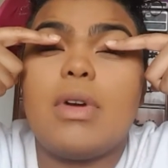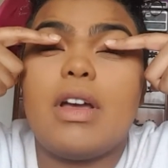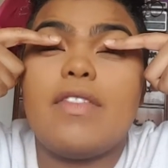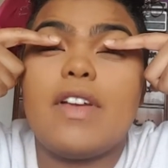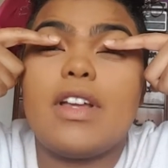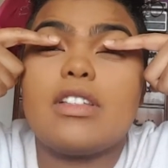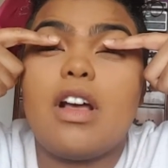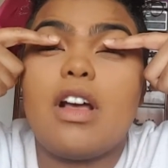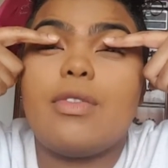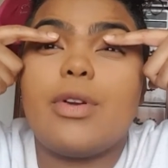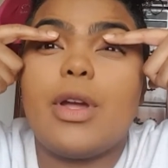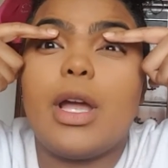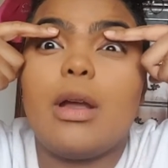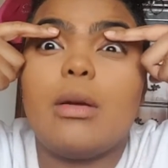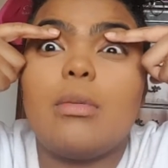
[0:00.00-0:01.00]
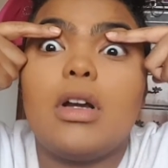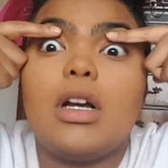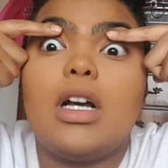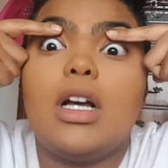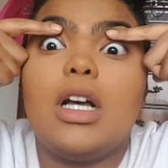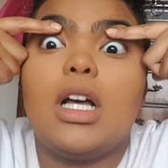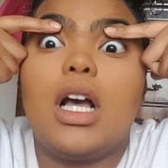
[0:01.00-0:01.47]
my face off
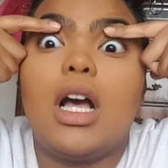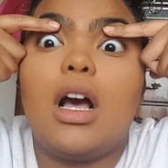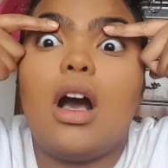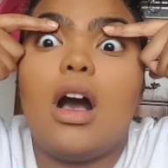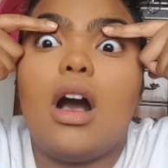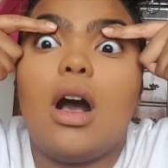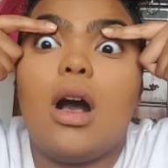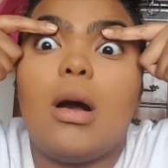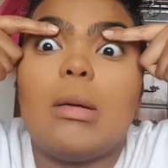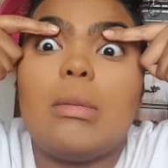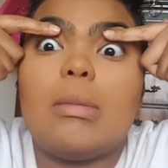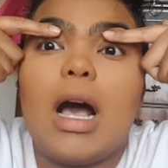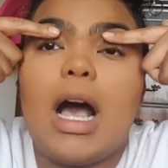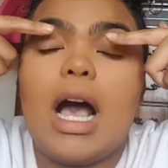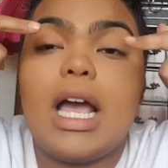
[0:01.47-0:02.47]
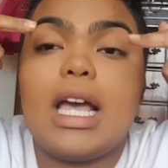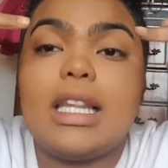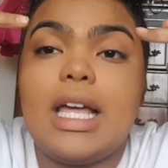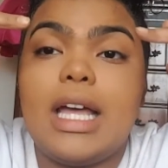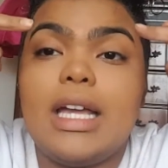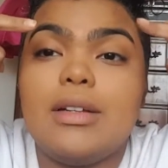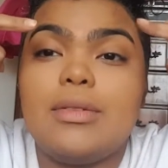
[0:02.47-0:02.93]
camera.
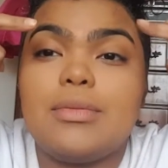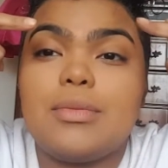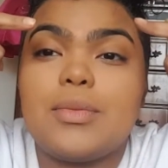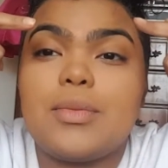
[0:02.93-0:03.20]
Highlight.